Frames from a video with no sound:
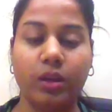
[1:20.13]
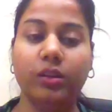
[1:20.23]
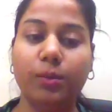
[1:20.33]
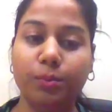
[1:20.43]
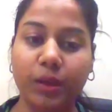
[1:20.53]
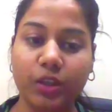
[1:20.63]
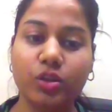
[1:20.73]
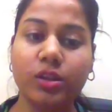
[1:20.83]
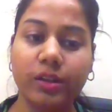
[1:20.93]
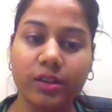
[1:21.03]
The
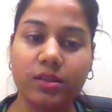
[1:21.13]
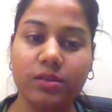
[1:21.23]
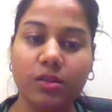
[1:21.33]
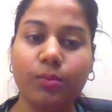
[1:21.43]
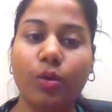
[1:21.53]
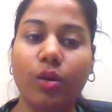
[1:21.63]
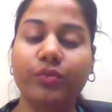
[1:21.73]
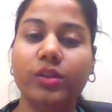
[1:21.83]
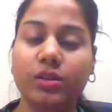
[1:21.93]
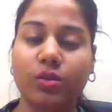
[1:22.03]
major criticism
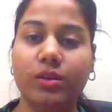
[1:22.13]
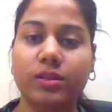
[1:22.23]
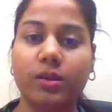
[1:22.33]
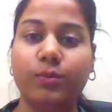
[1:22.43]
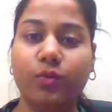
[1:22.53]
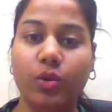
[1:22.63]
of this concept